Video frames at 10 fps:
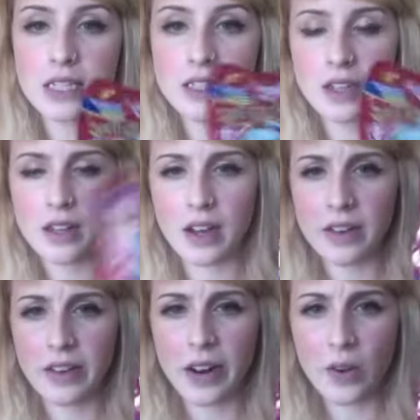They're
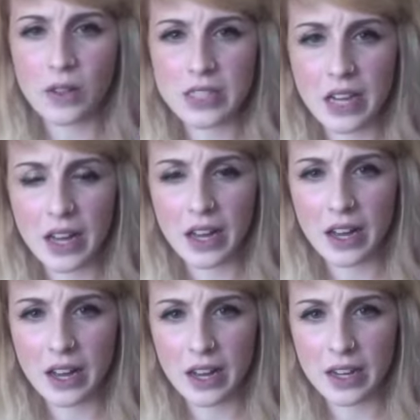at Ulta.
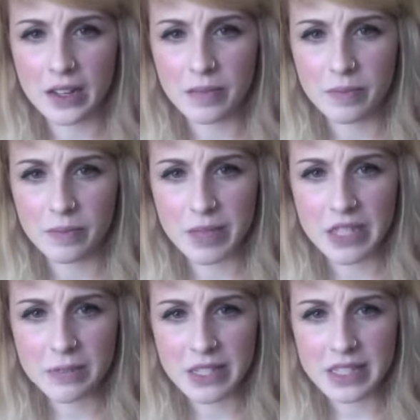I picked
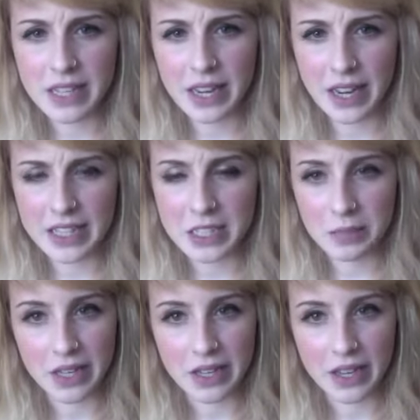up these at
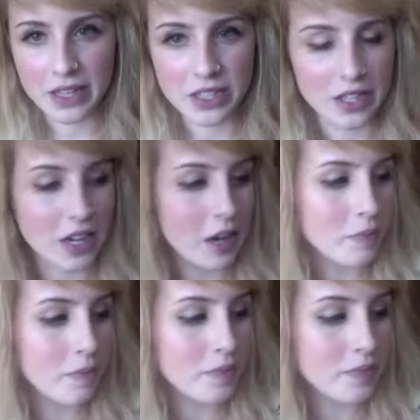H-E-B, actually.
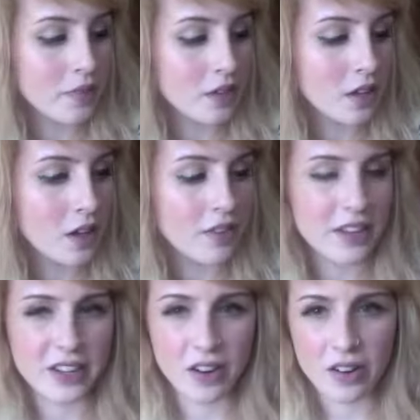They're like
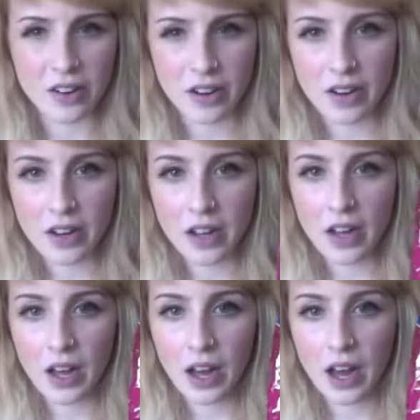$1.
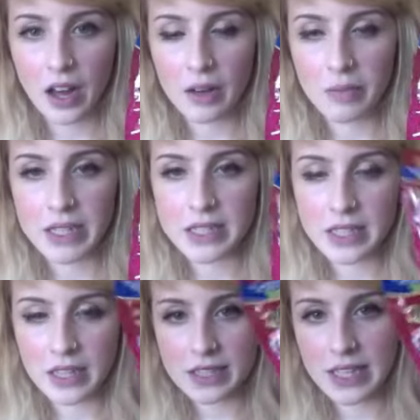But it's
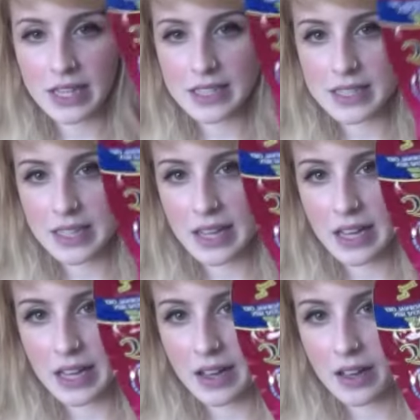a Dead
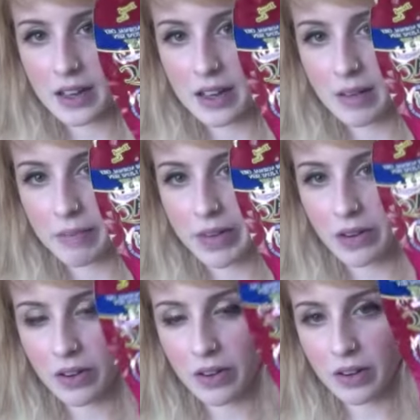Sea
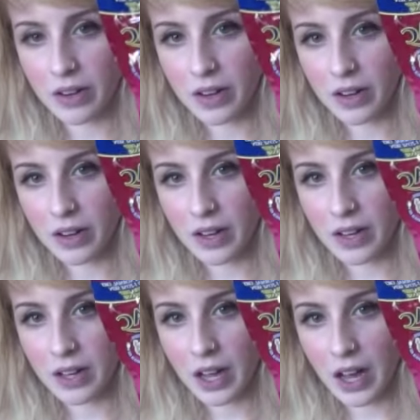mineral
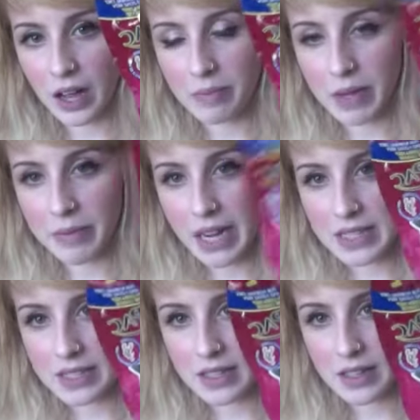mud mask.